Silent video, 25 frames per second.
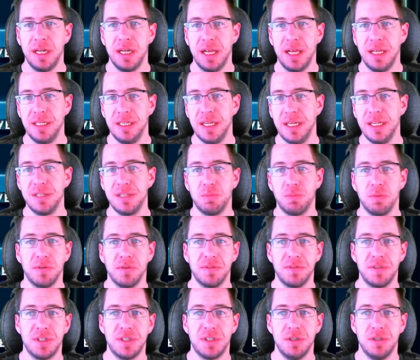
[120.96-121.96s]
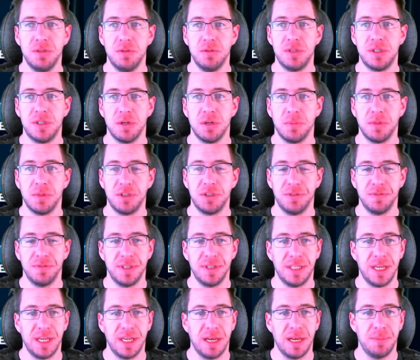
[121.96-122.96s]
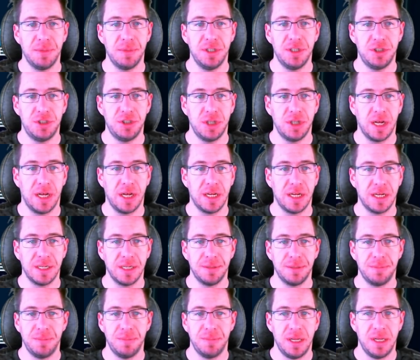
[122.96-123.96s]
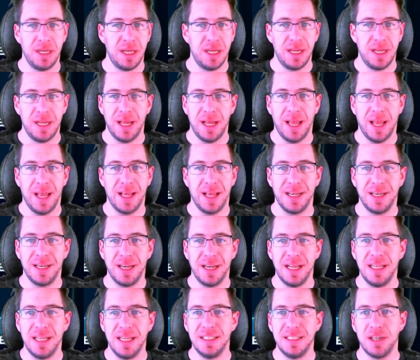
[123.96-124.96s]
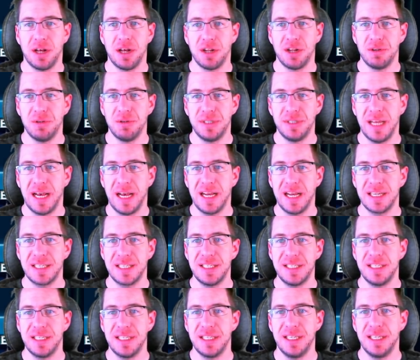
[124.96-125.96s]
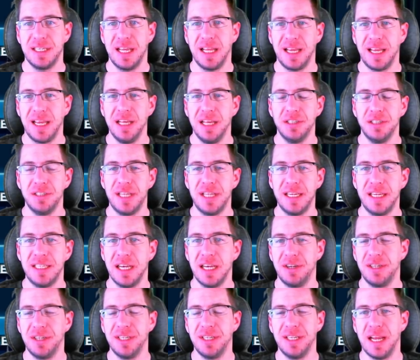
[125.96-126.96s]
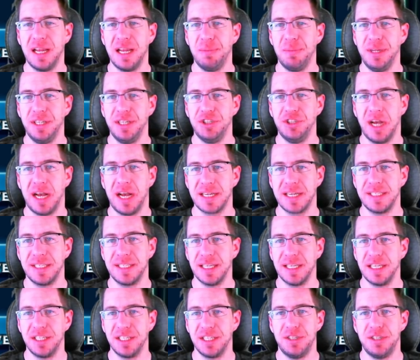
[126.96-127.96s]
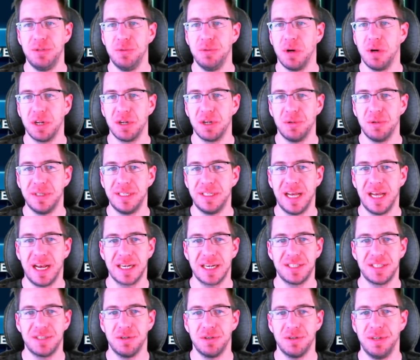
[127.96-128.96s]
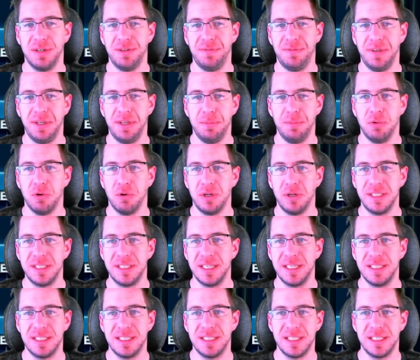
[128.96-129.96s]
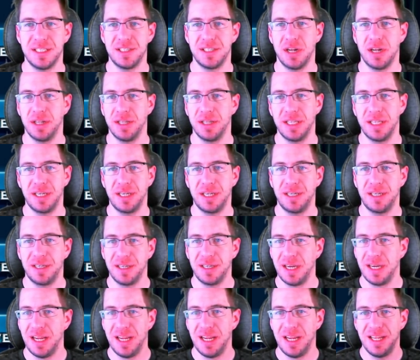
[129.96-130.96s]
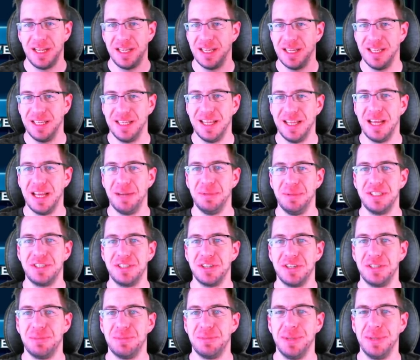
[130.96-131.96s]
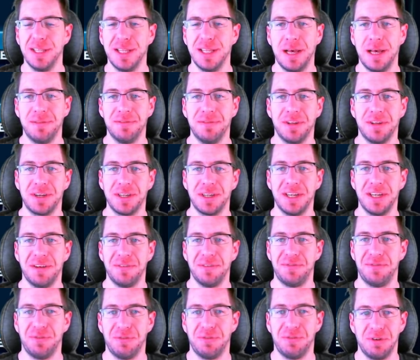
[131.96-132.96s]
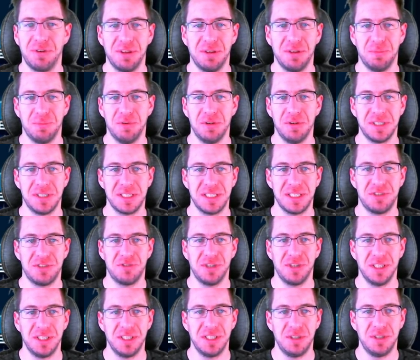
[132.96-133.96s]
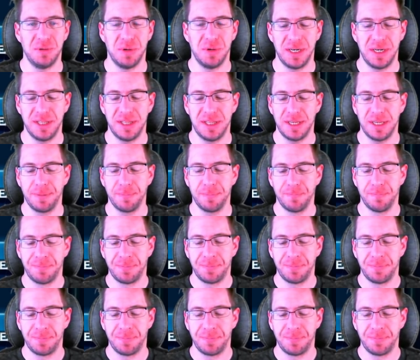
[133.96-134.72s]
his wolves do so much of the damage, and his auto attacks, like he'll take down an enemy Jackson like 2 auto attacks. So if he poisons, it's not like the enemy is going to be alive long enough for the poison to really do anything.